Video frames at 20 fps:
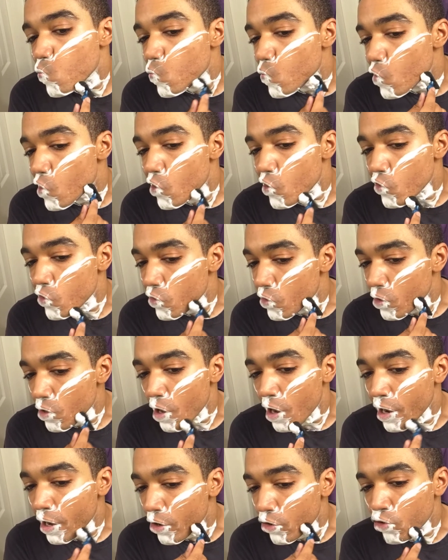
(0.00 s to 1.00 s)
And
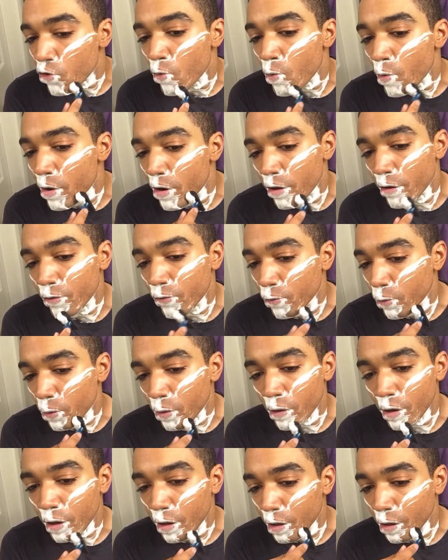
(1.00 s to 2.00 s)
I got 20
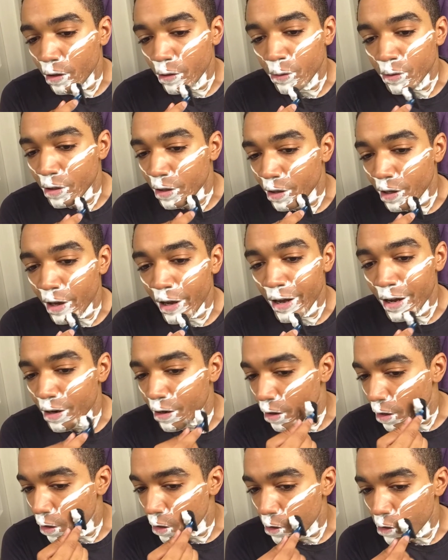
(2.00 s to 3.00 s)
for, it was like
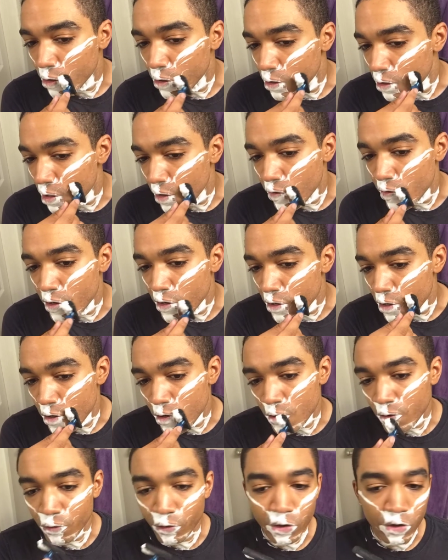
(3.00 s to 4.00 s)

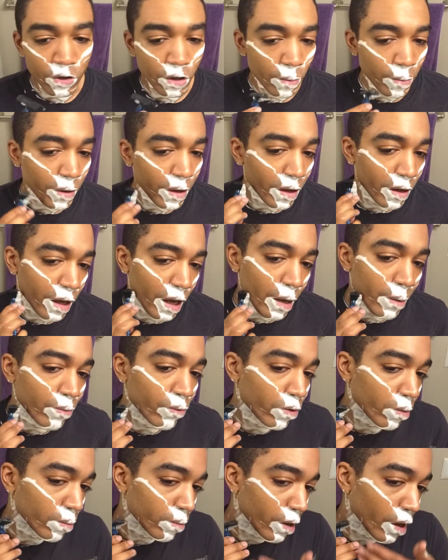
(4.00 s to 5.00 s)
$8.70 free shipping. It came
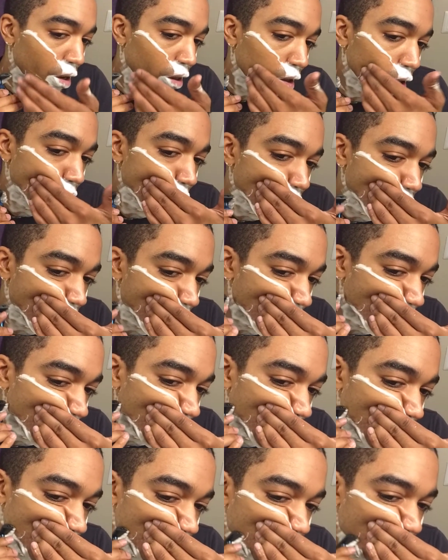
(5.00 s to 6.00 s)
from out of the country,
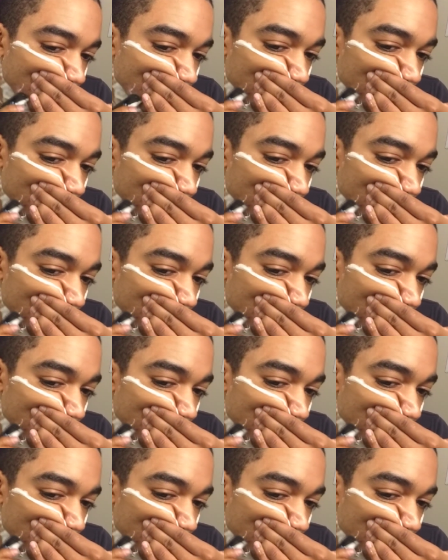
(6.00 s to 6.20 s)
but